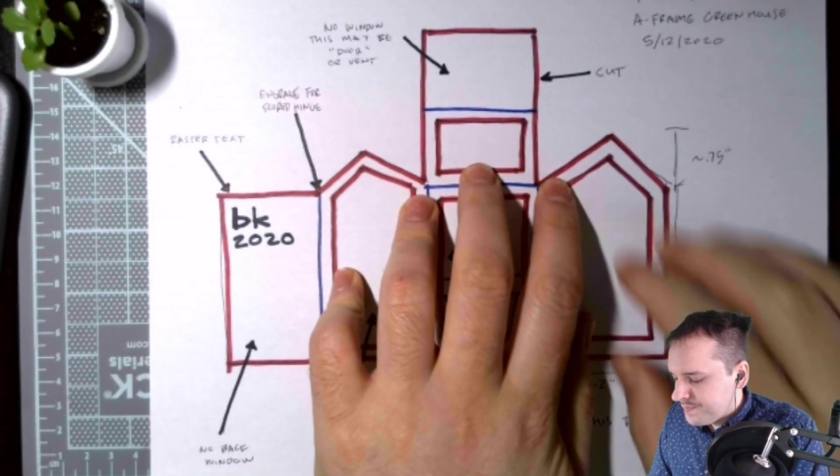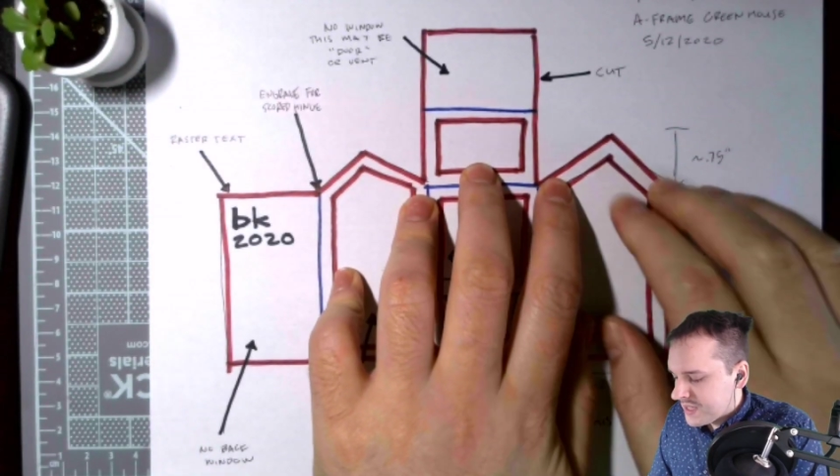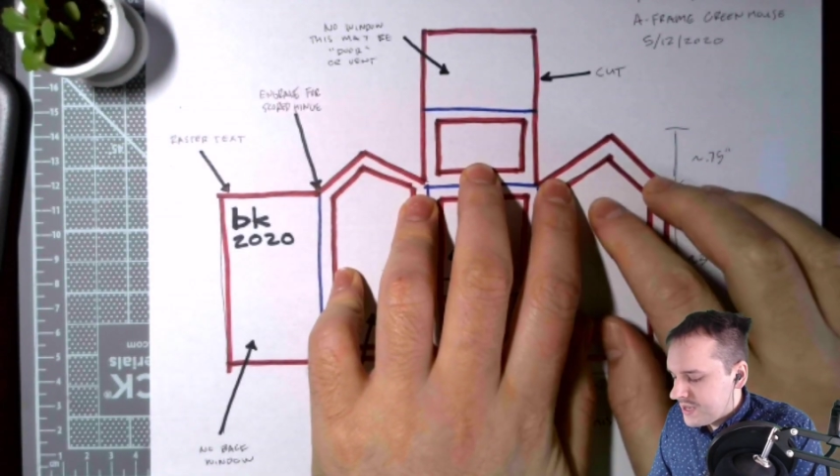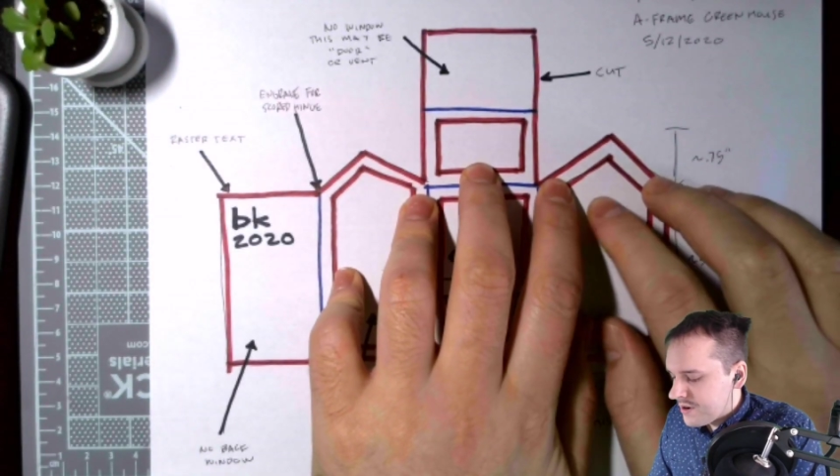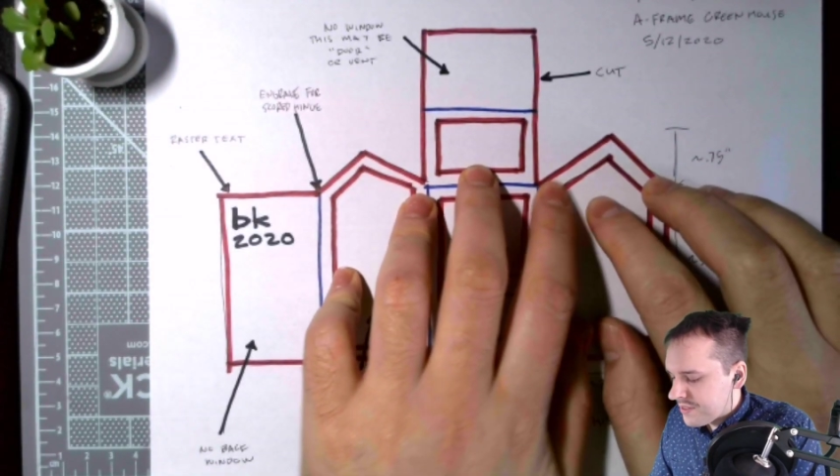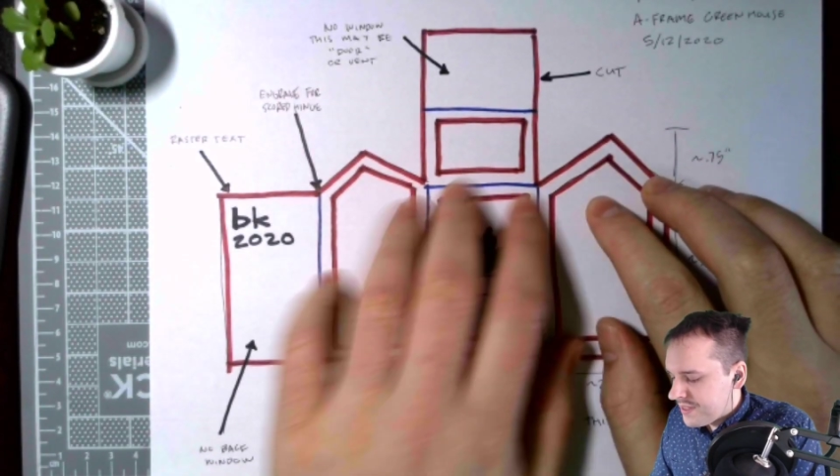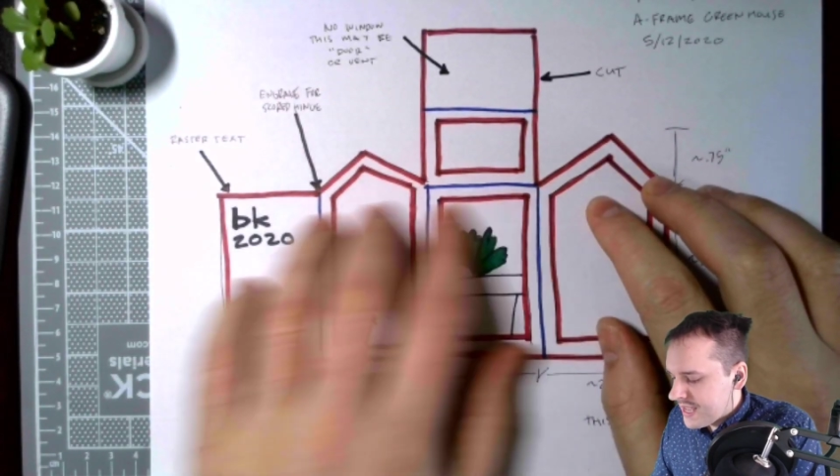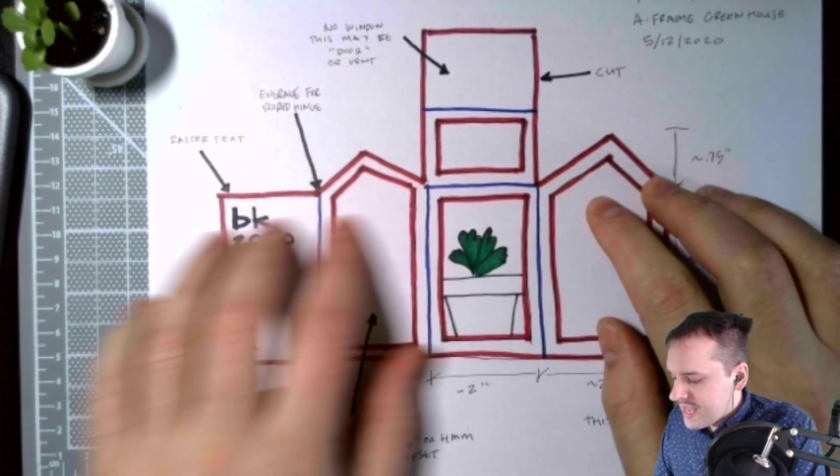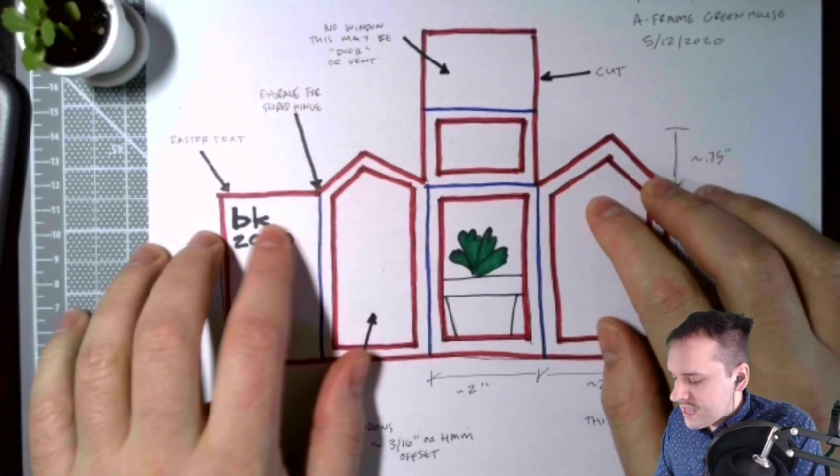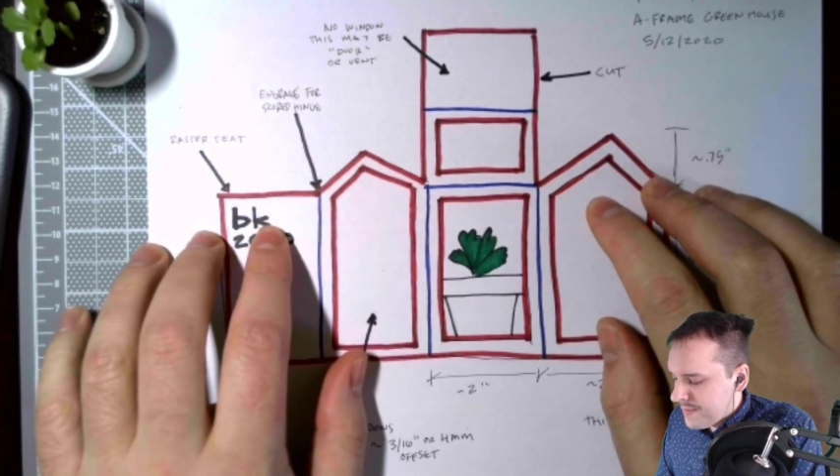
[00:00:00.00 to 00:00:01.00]
you're
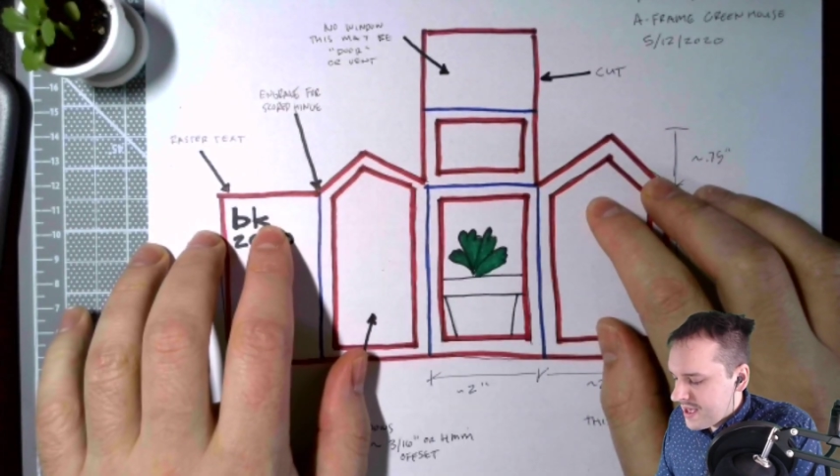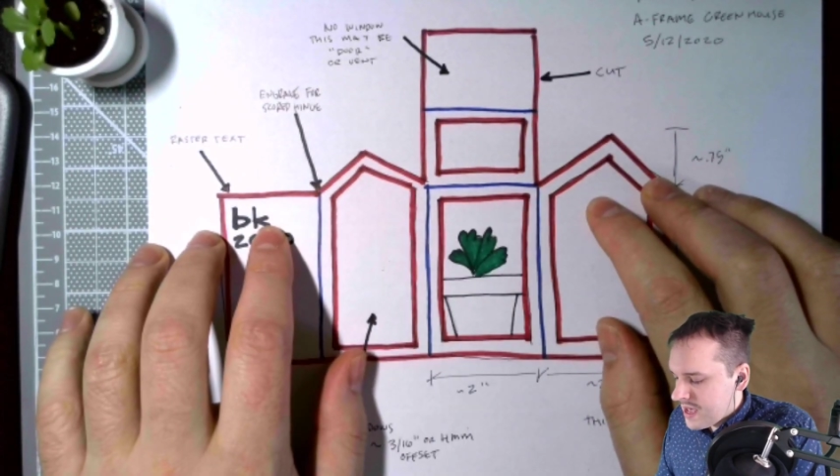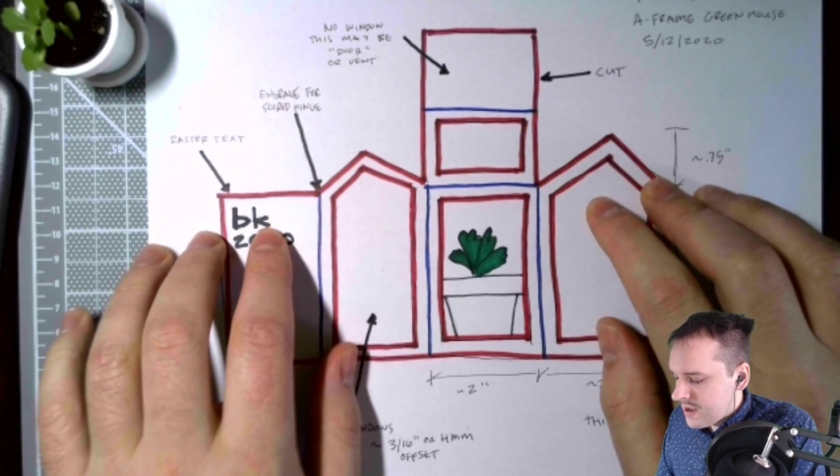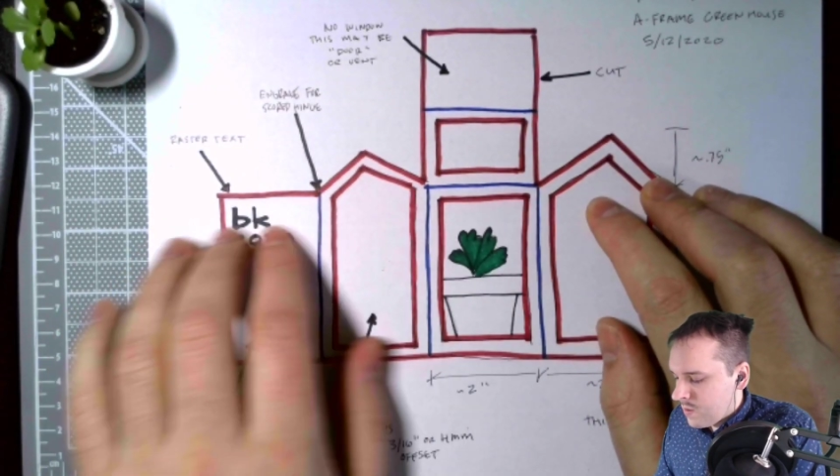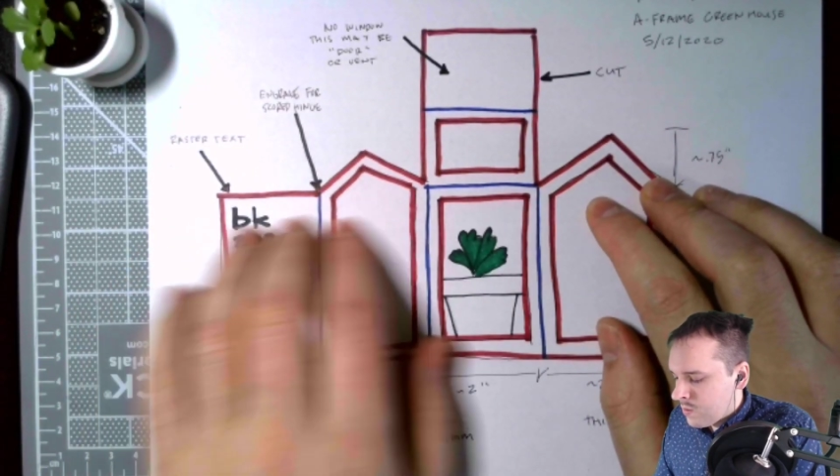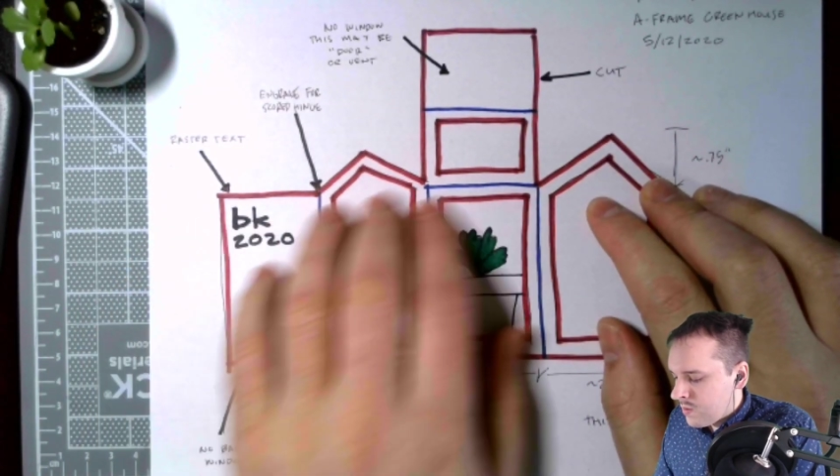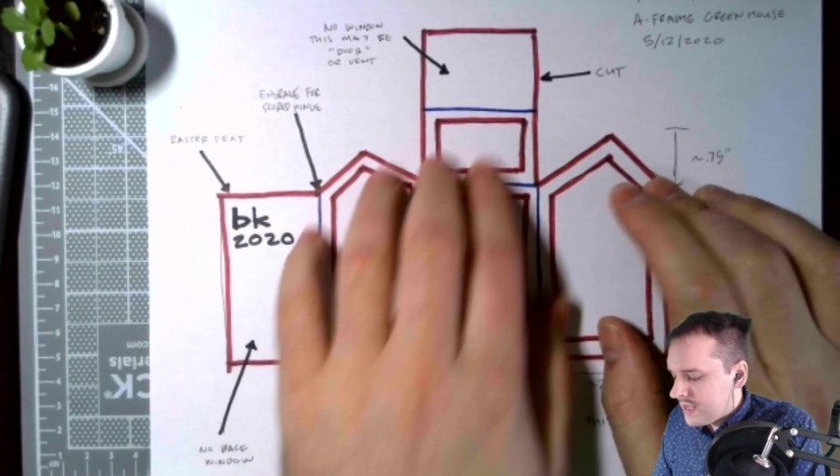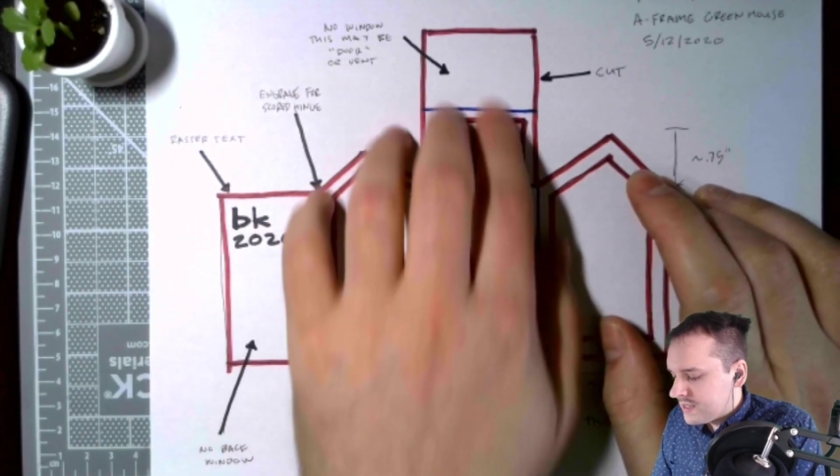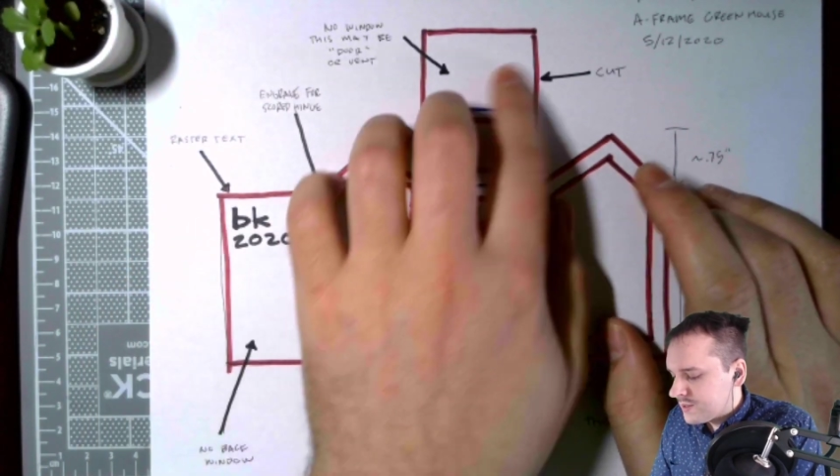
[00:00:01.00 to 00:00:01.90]
thinking about what